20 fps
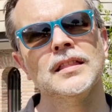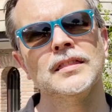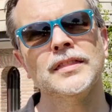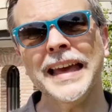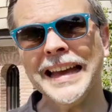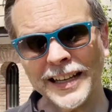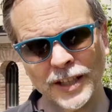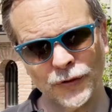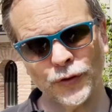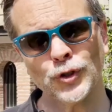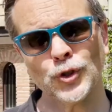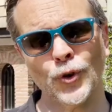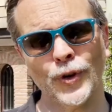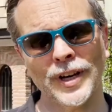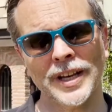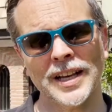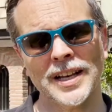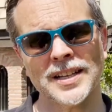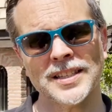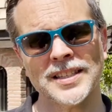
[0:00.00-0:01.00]
Thanks for
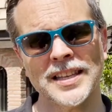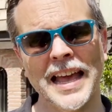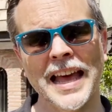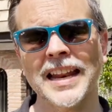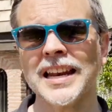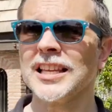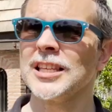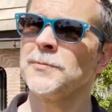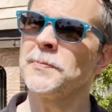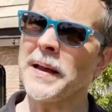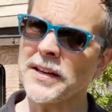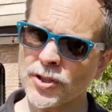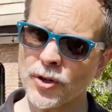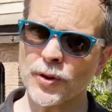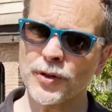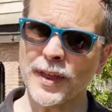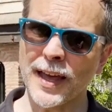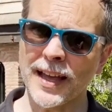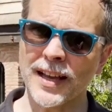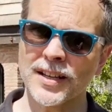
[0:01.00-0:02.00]
joining us, and a
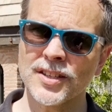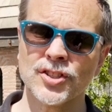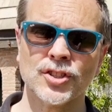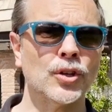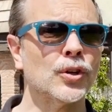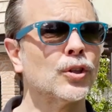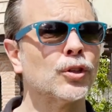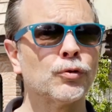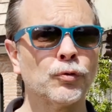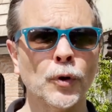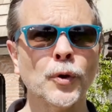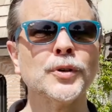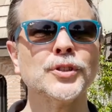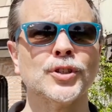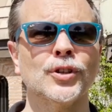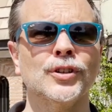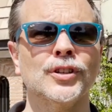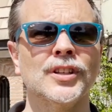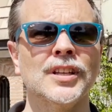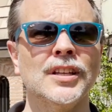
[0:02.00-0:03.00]
special thanks to Through
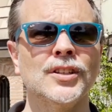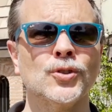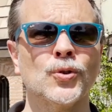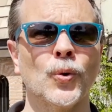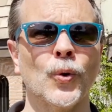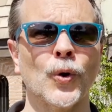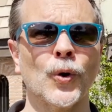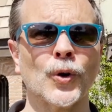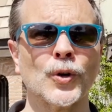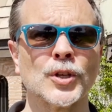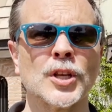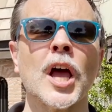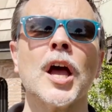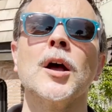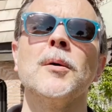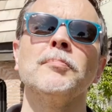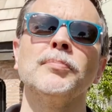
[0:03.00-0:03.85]
Eternity Tours.